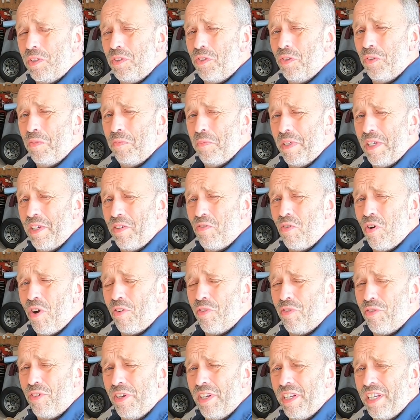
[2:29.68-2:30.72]
it took me
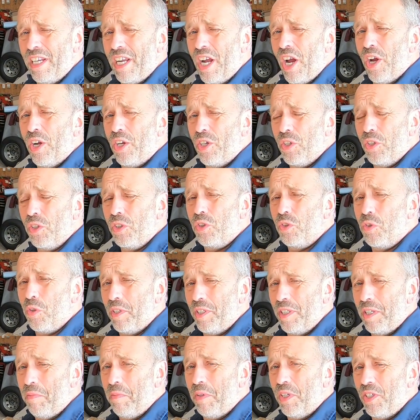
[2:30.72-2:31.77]
roughly a good
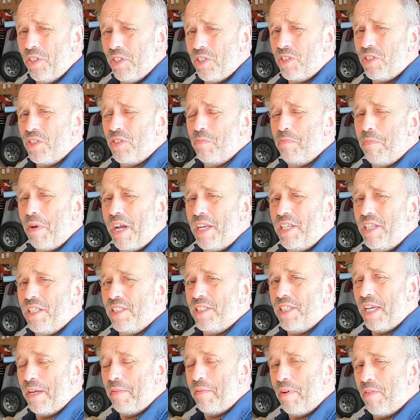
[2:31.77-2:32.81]
20 minutes. By the
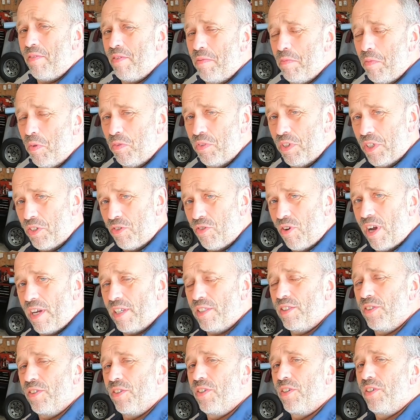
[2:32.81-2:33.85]
time I removed the
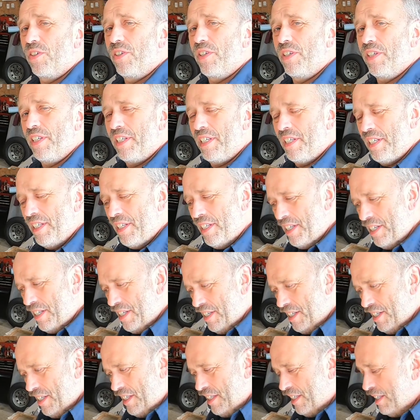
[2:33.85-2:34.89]
tractor,
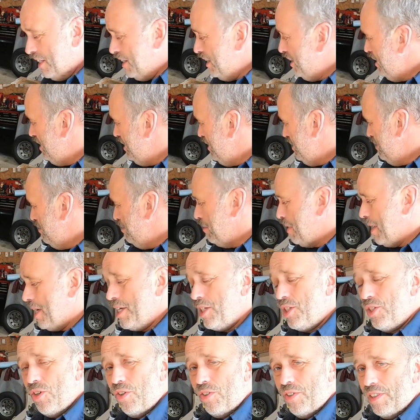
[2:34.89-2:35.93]
my
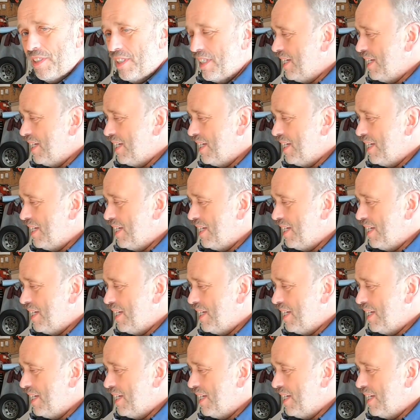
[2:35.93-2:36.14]
John